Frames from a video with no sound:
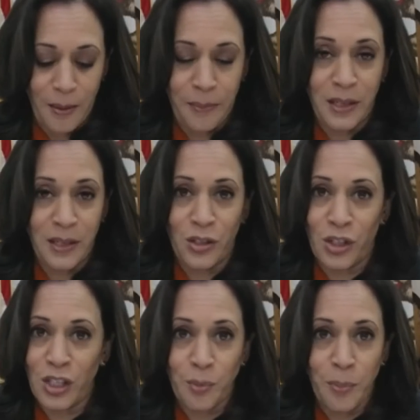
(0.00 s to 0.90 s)
But
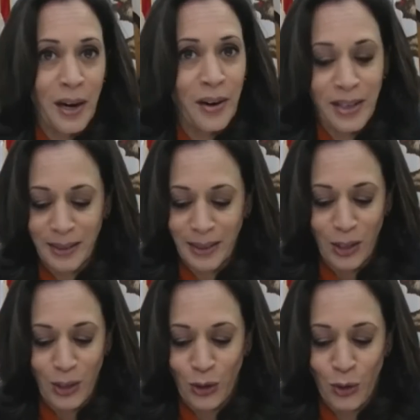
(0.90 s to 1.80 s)
Judge Barrett,
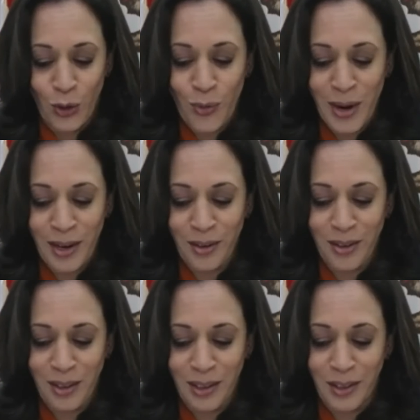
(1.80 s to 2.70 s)
your
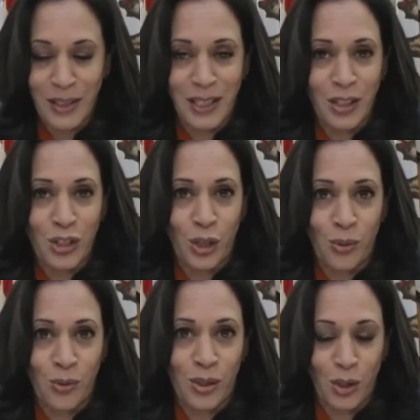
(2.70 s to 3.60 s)
record clearly
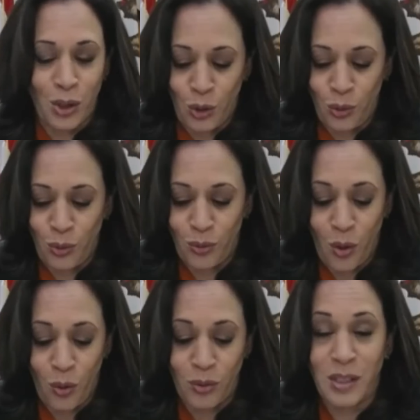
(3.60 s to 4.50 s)
shows you
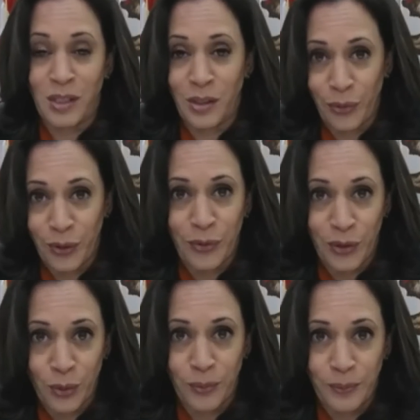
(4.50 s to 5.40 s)
hold a different
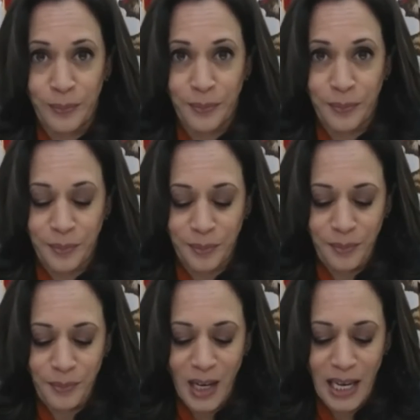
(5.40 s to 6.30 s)
view.
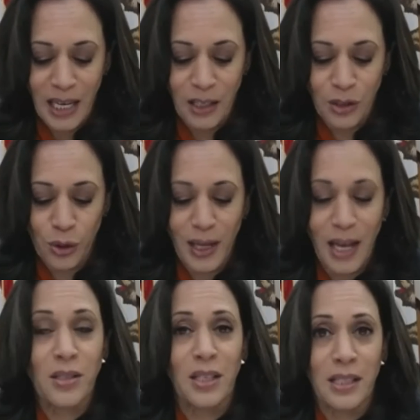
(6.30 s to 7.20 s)
In
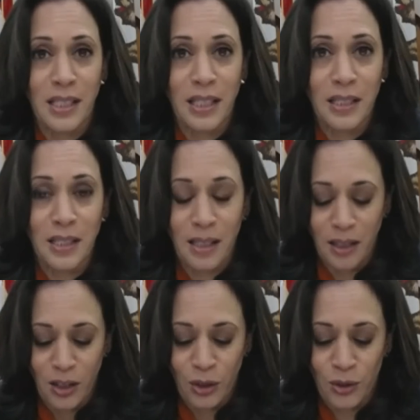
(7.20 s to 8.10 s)
2006,
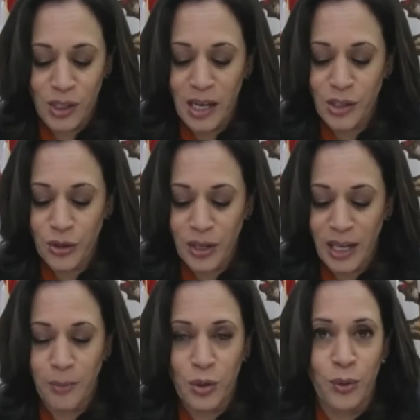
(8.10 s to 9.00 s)
you signed your
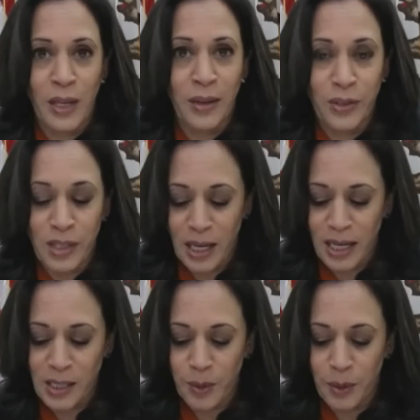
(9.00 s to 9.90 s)
name to an
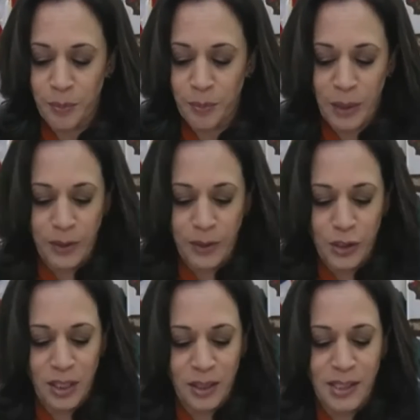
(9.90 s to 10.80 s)
advertisement
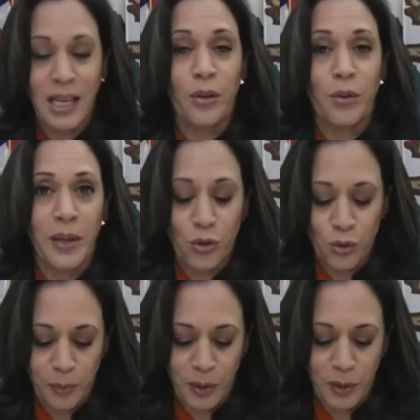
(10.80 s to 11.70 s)
published in the South Bend
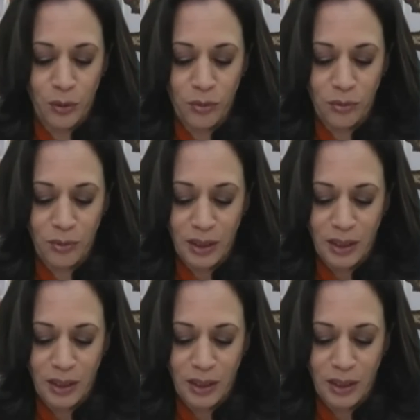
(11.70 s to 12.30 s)
Tribune.